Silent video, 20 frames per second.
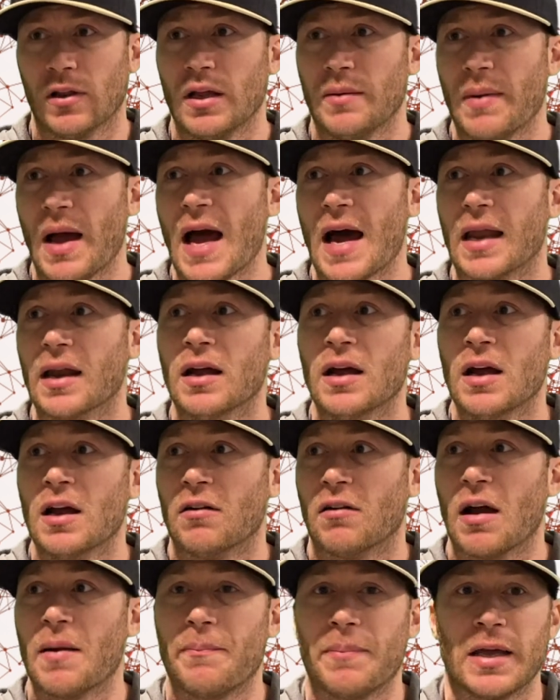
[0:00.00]
bad,
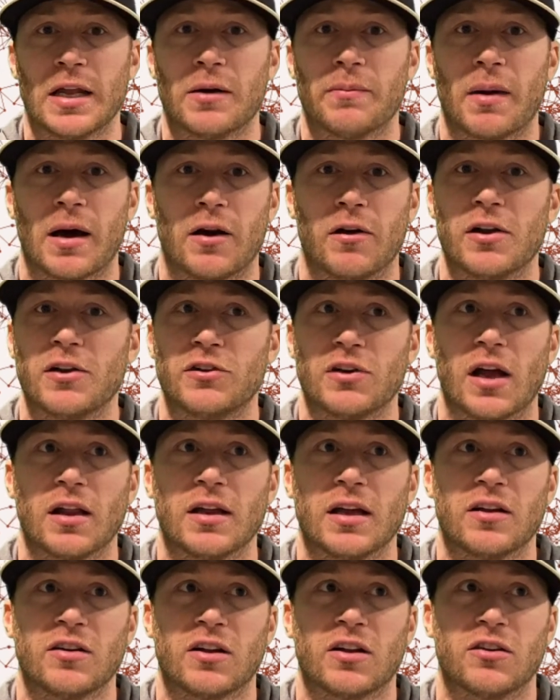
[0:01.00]
right? Peanut butter and
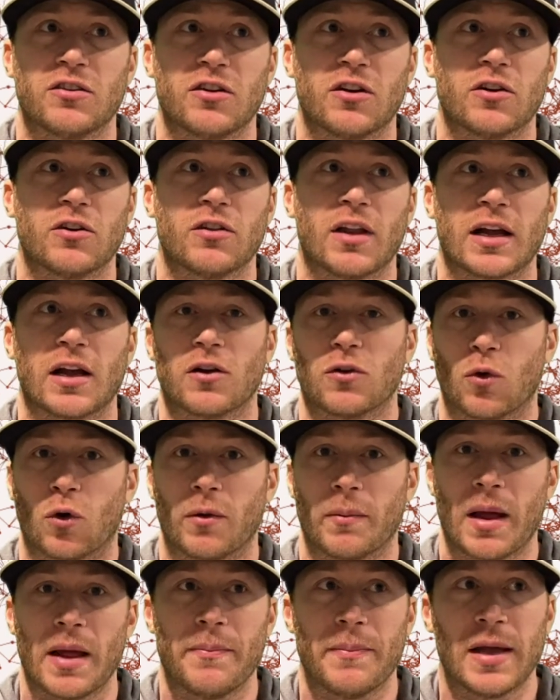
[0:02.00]
jelly is considered like a
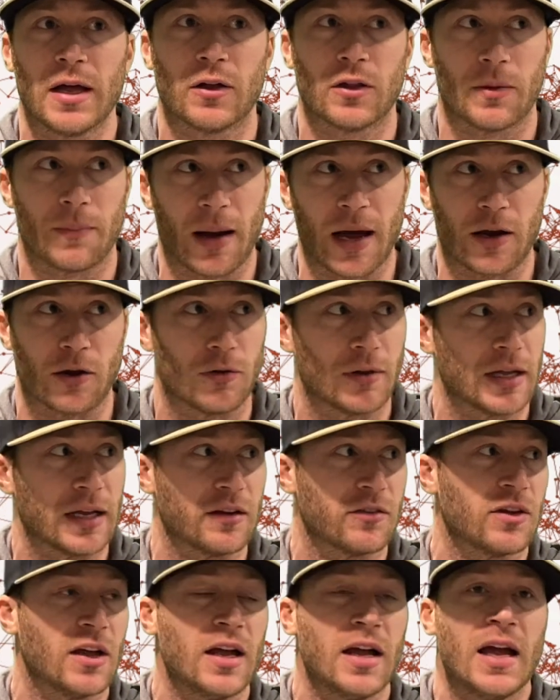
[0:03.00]
gourmet meal in the minor
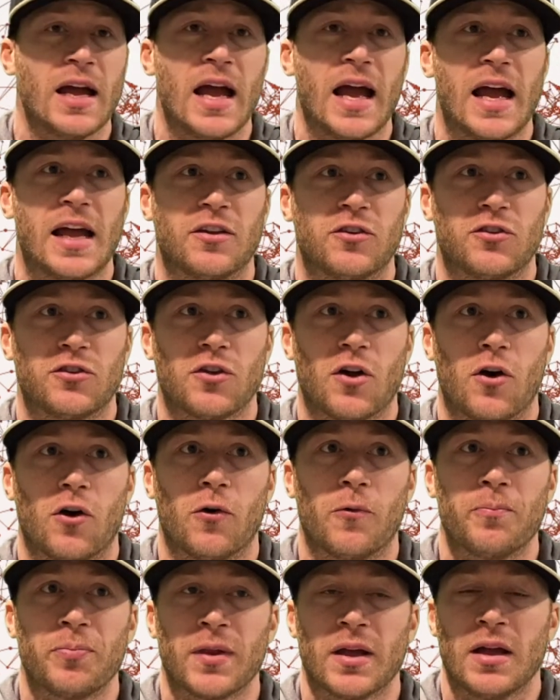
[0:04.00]
leagues. And
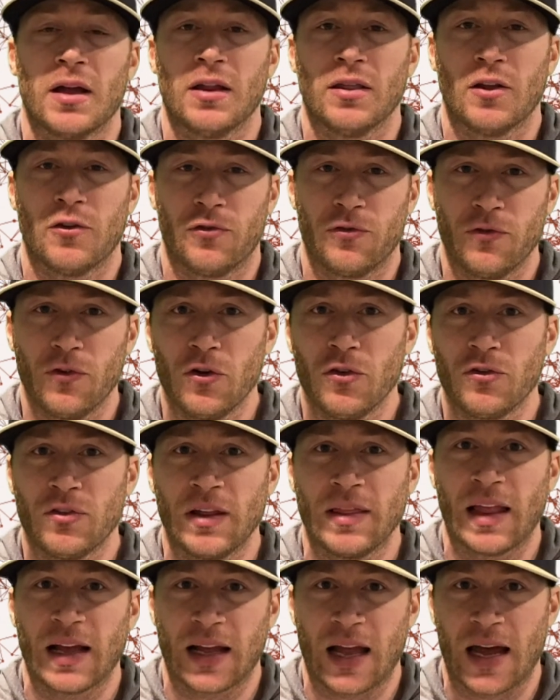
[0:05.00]
so the first
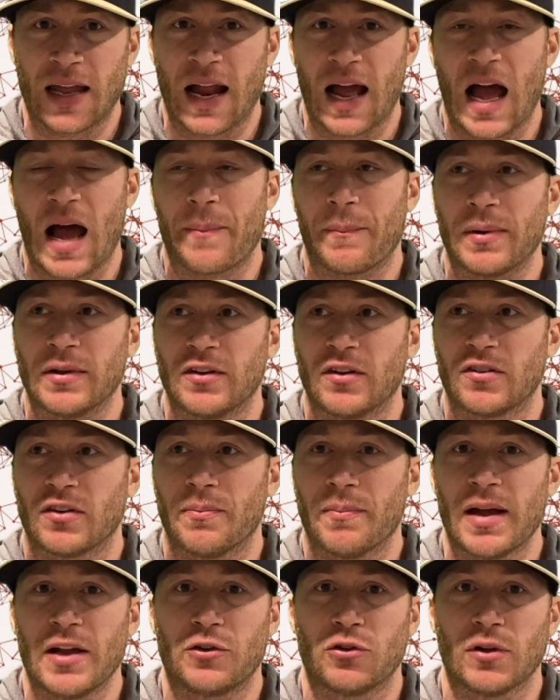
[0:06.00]
thing that kind of happens is a
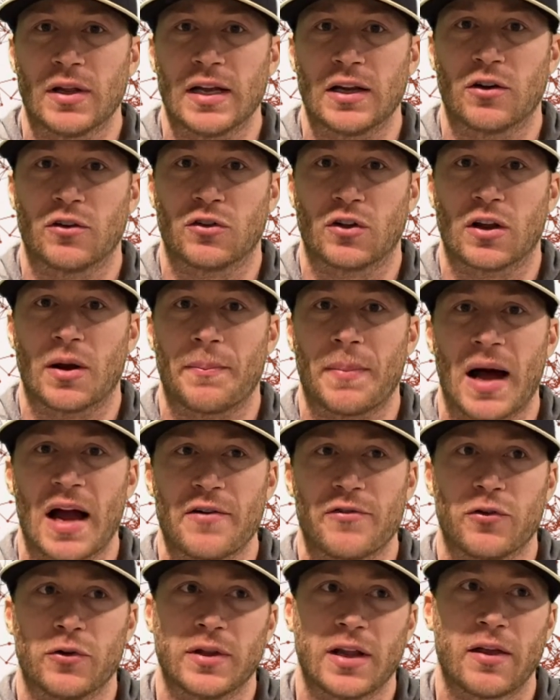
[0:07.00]
major leaguer is going to buy
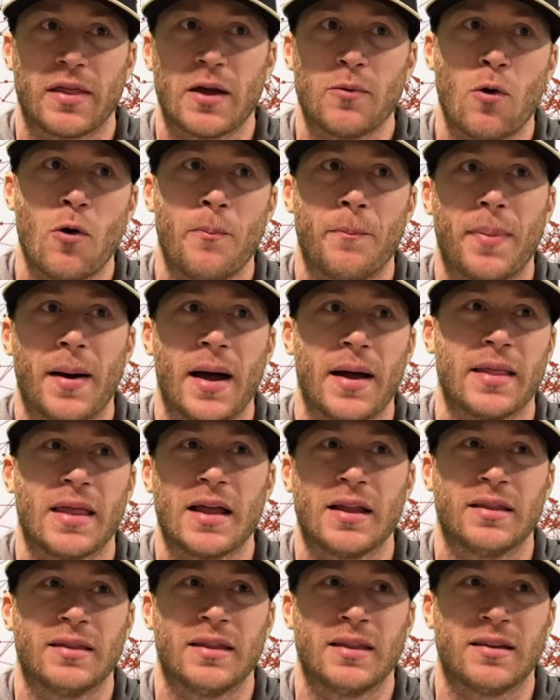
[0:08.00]
food. Now, they won't buy
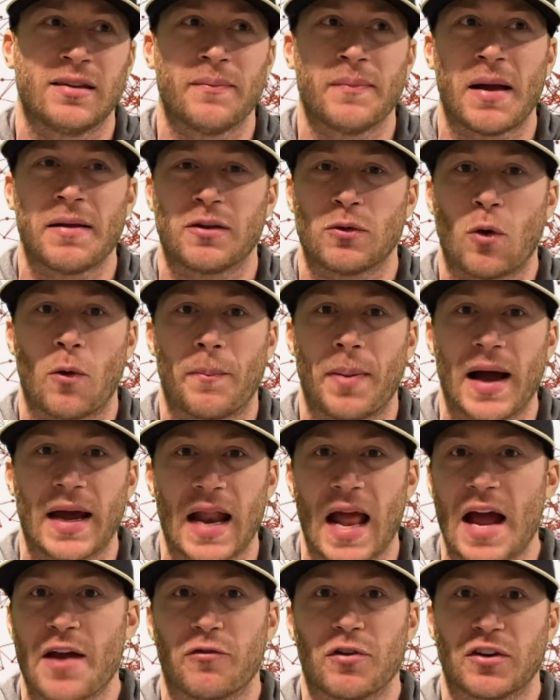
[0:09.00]
it
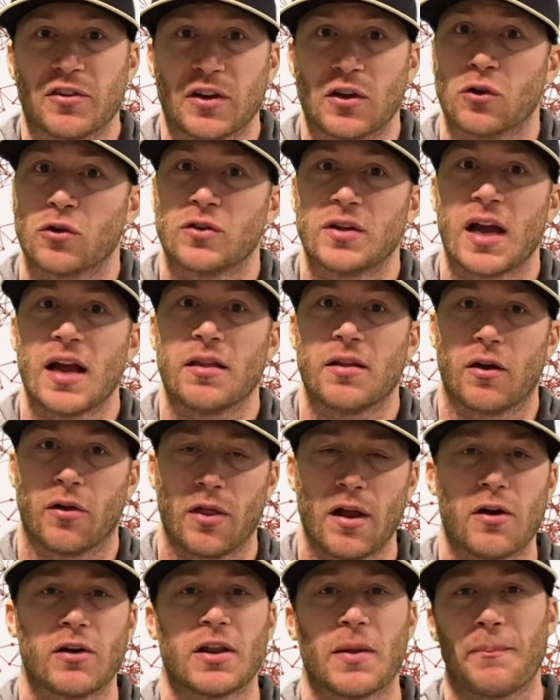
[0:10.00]
every single day they're
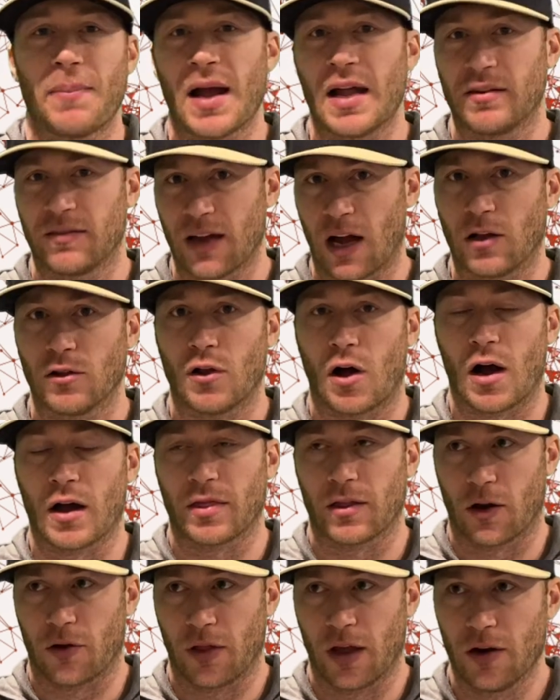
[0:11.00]
there. It depends how long
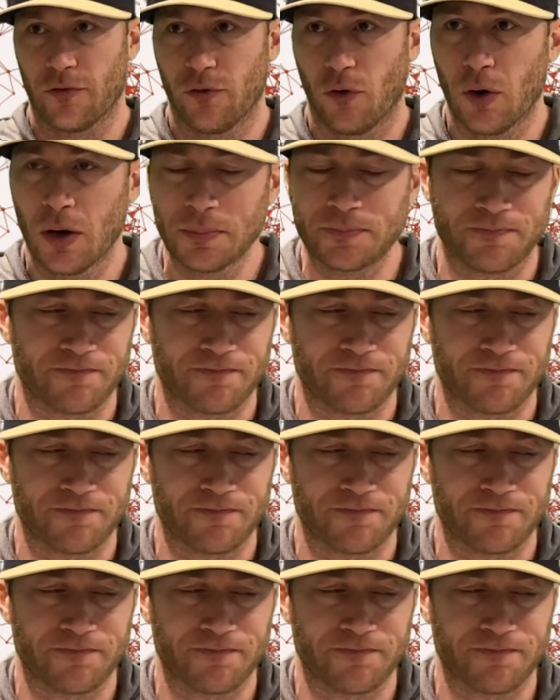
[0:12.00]
they're there for.